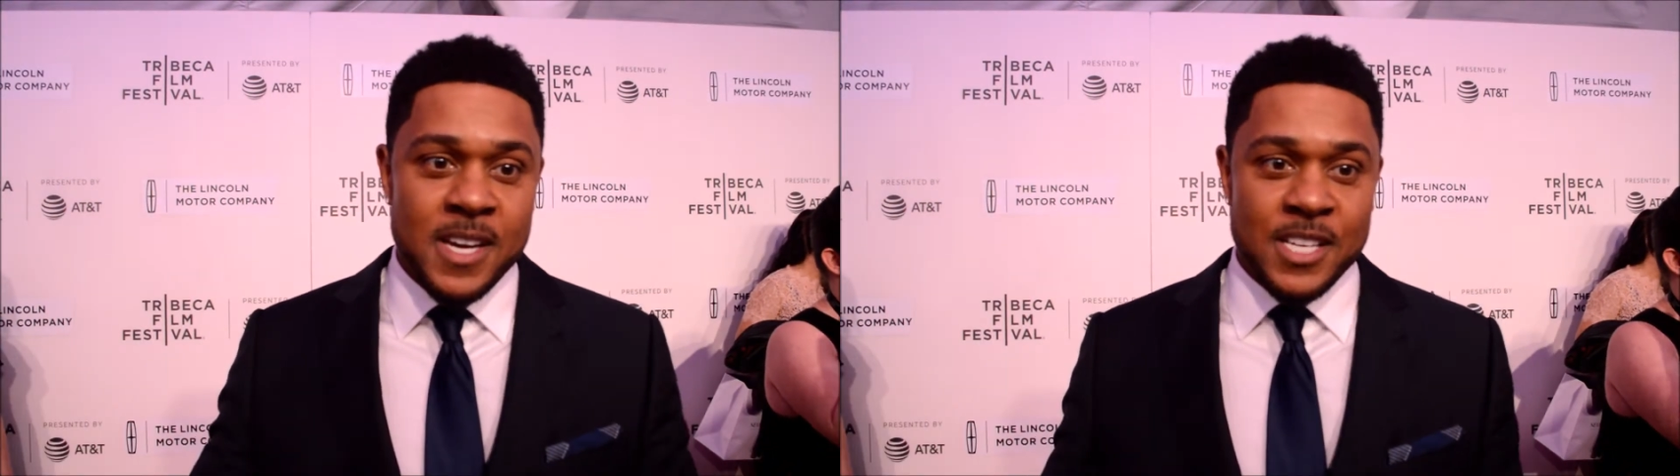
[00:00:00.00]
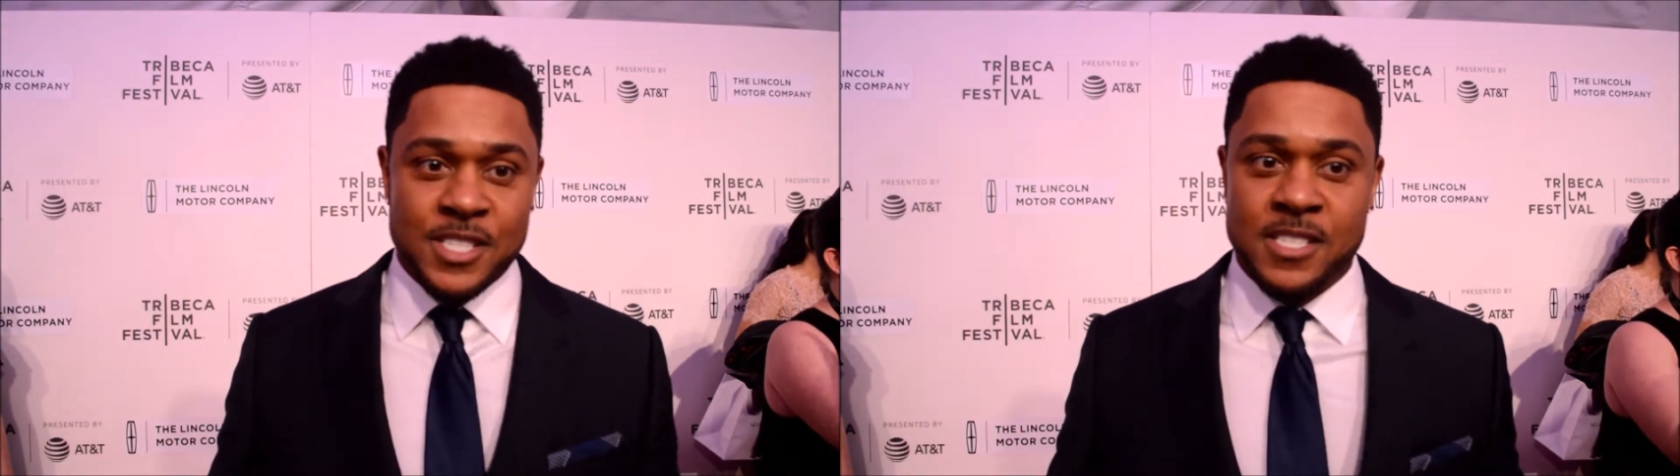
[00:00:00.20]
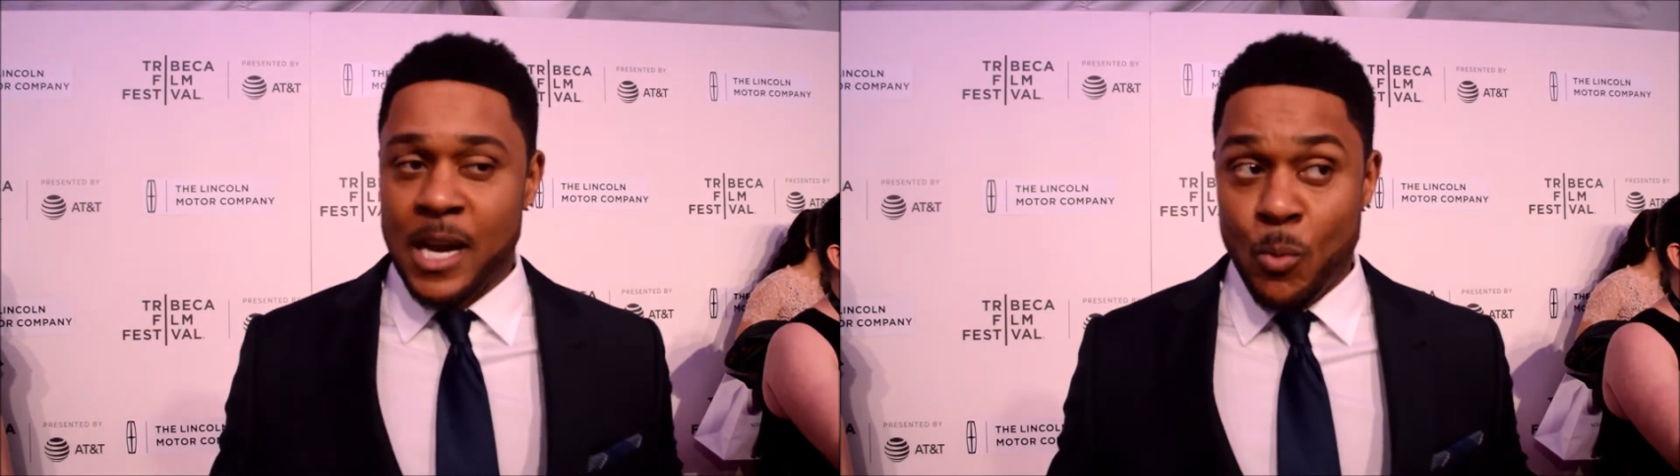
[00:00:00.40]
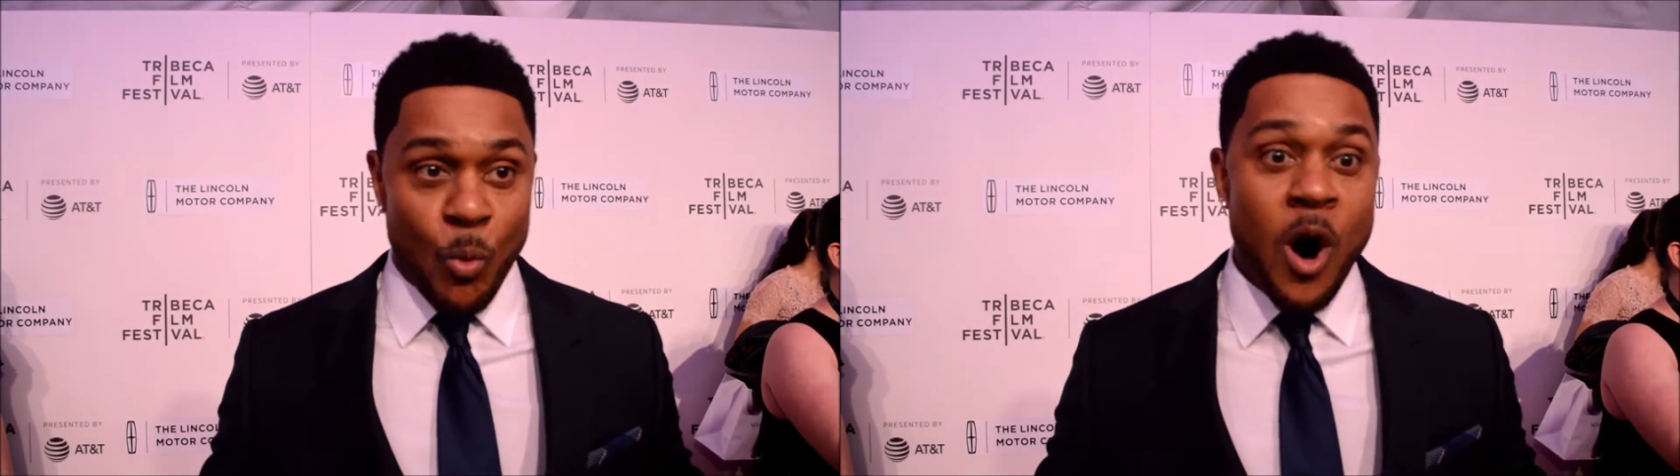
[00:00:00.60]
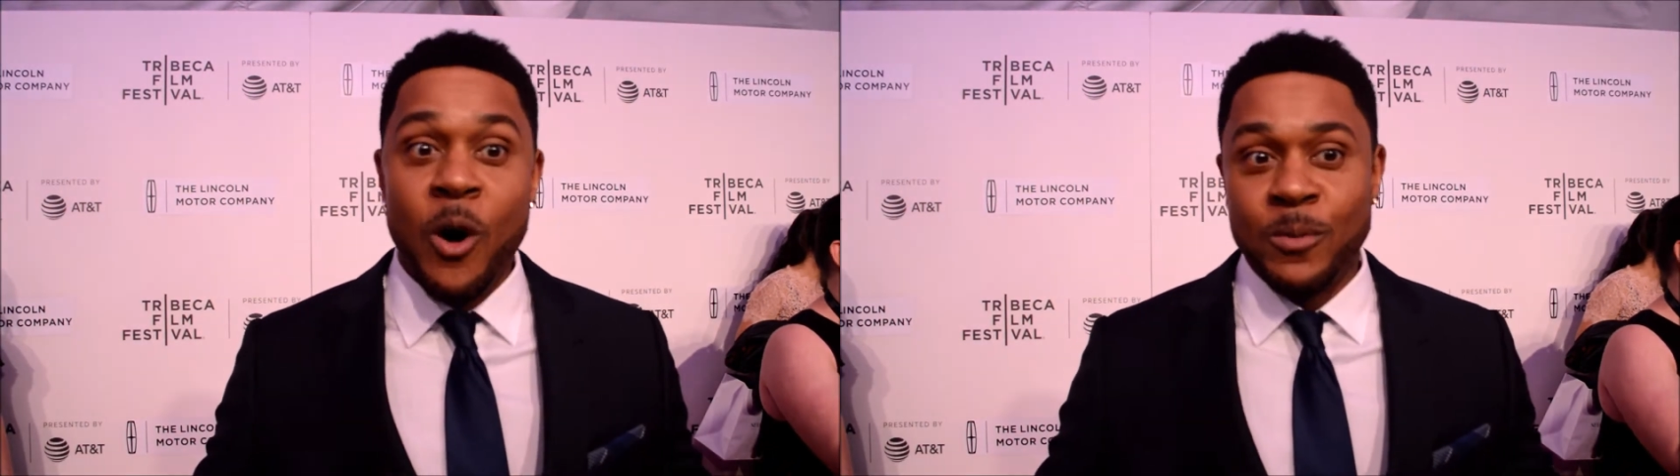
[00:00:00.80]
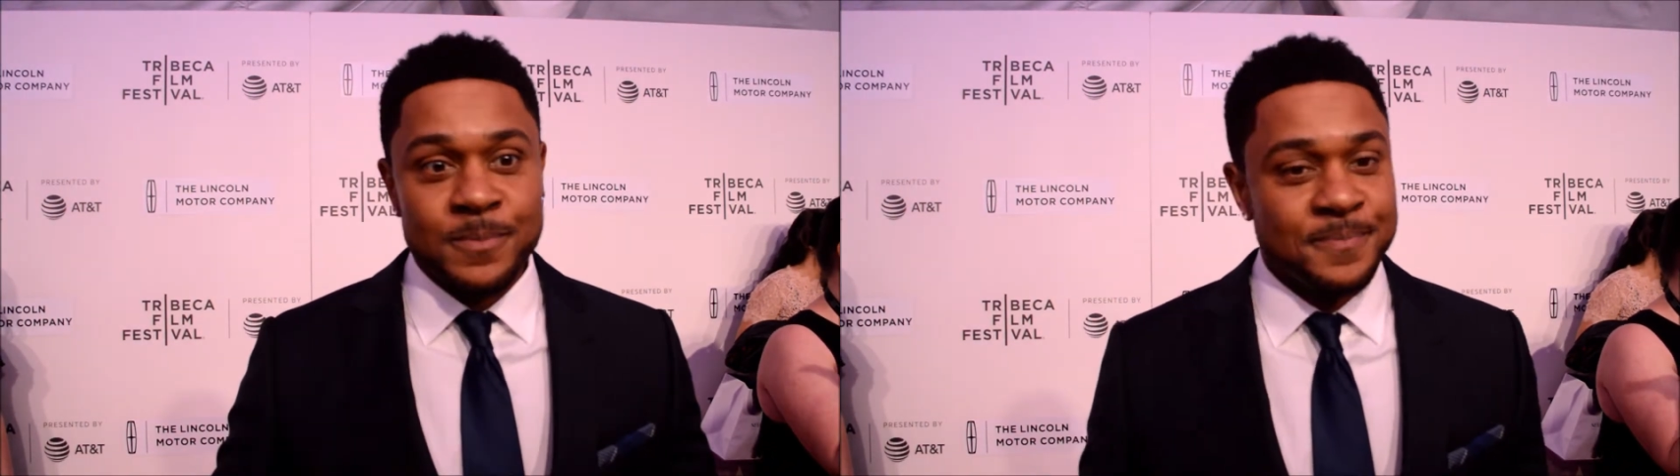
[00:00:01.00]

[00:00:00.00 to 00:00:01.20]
It's just like, whoa.